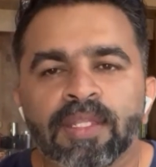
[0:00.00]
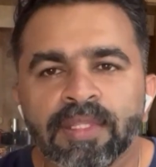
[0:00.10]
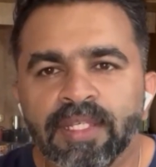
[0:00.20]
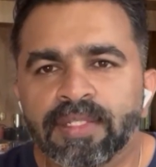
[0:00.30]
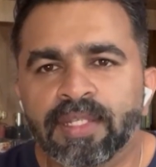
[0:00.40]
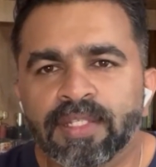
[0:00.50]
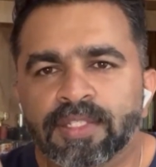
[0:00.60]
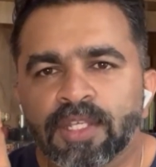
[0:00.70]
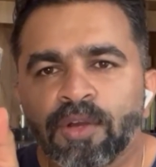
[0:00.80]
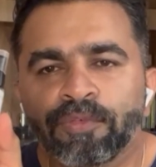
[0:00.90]
This
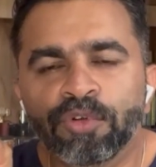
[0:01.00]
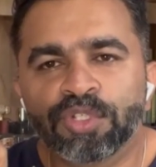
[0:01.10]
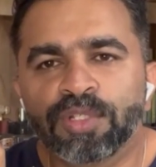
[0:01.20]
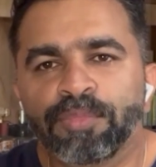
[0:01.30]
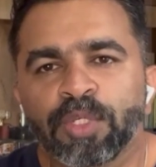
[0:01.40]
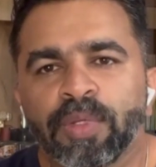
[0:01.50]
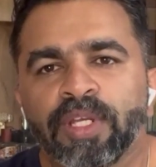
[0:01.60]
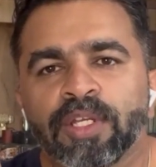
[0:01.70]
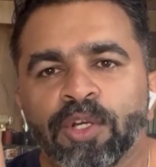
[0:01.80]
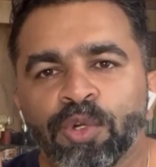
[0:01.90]
is a fusion
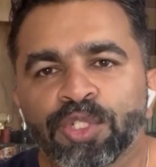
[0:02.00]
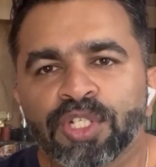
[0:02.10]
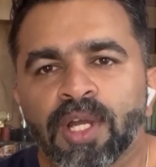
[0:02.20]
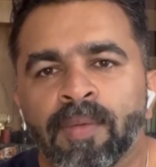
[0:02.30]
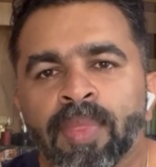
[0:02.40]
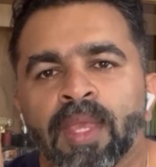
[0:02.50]
between Roja